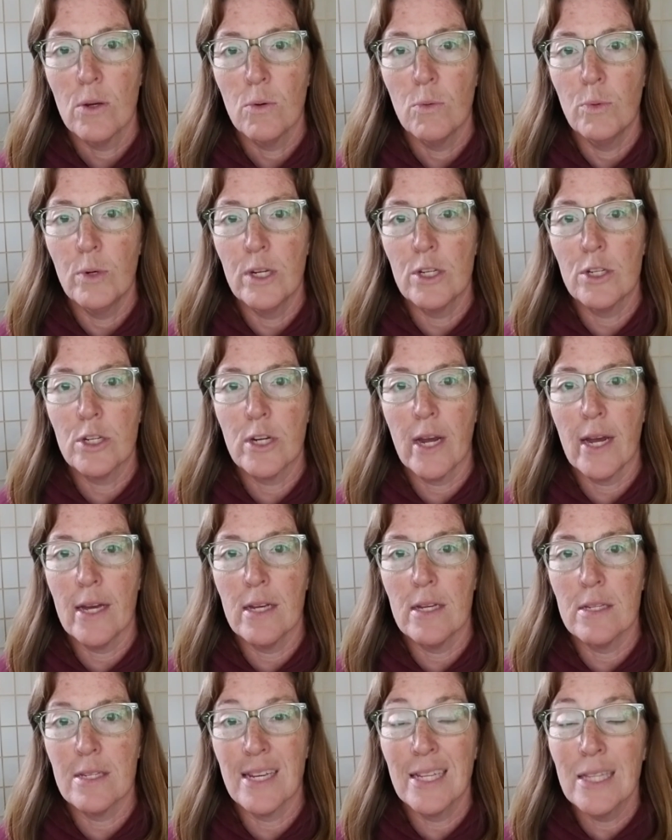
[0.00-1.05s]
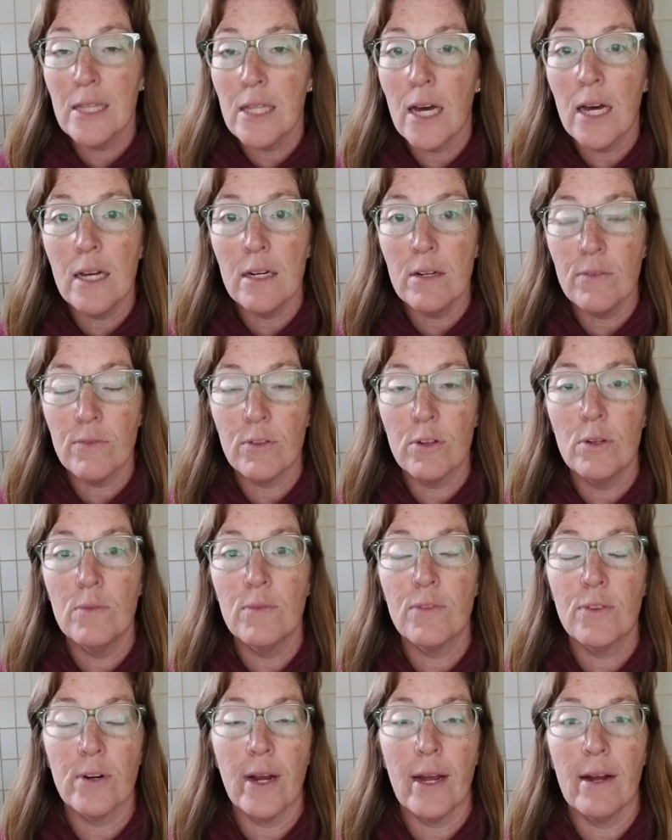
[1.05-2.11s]
which has a lot of room
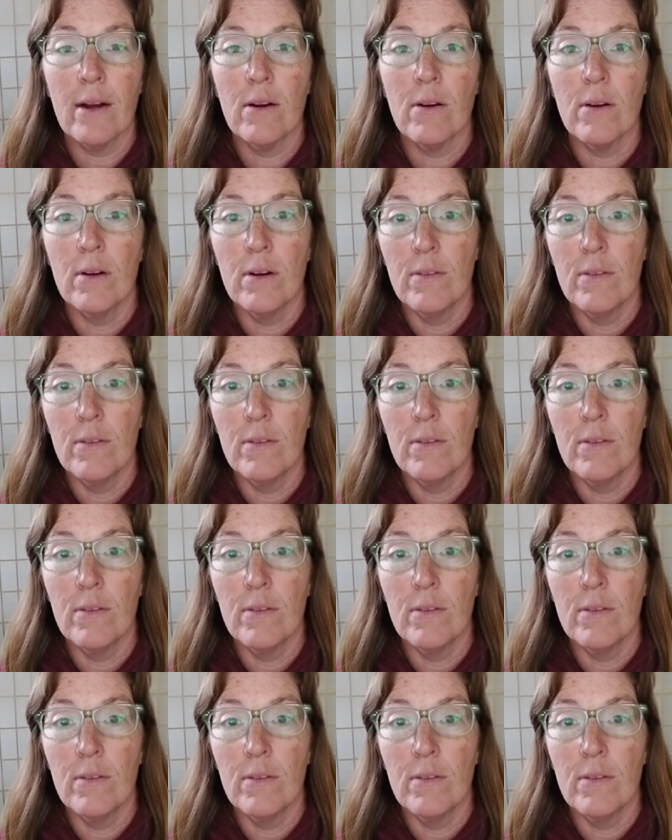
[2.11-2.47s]
for error,